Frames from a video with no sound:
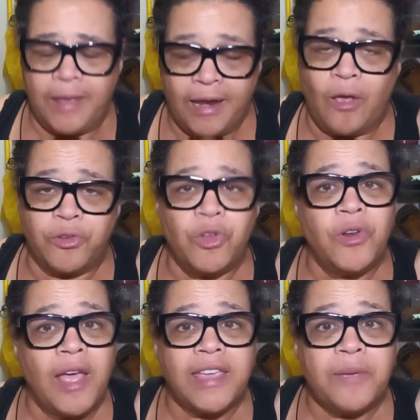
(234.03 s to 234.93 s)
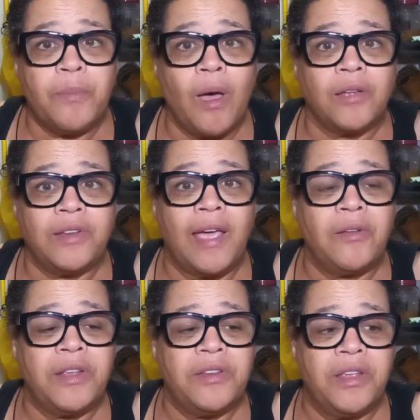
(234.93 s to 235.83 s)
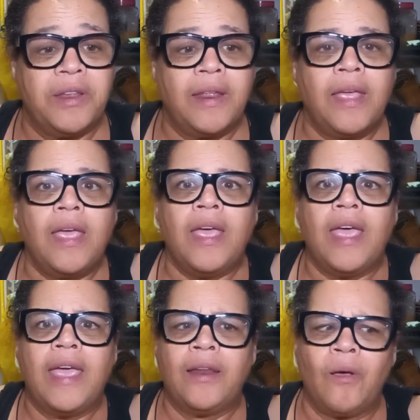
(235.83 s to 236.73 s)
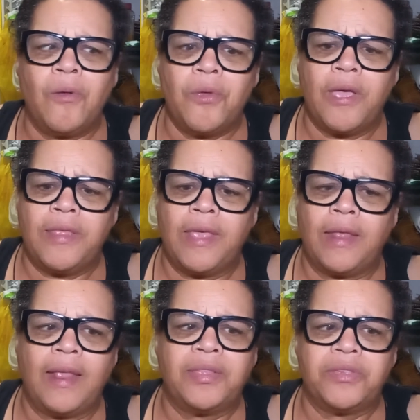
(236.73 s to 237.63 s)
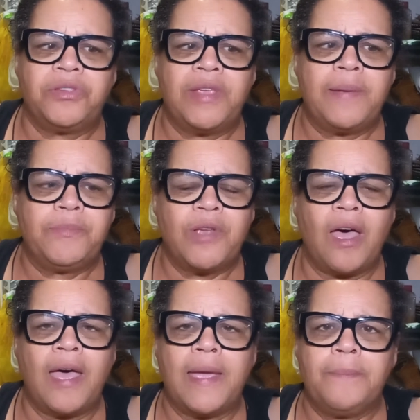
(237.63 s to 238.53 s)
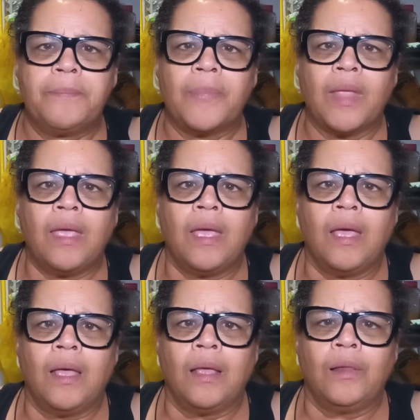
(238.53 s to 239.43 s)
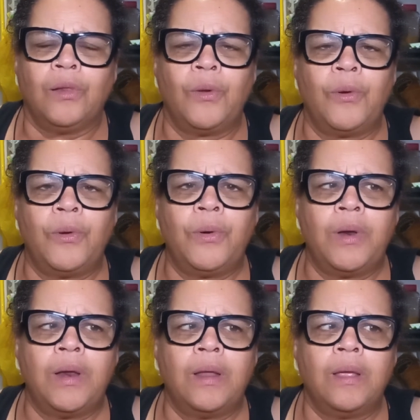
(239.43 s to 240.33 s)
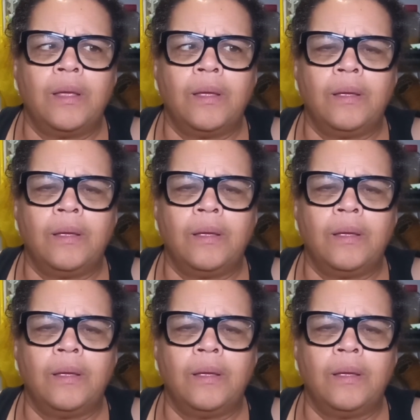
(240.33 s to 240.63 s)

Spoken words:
and also not get bogged down in it, and all, and then at the same time learn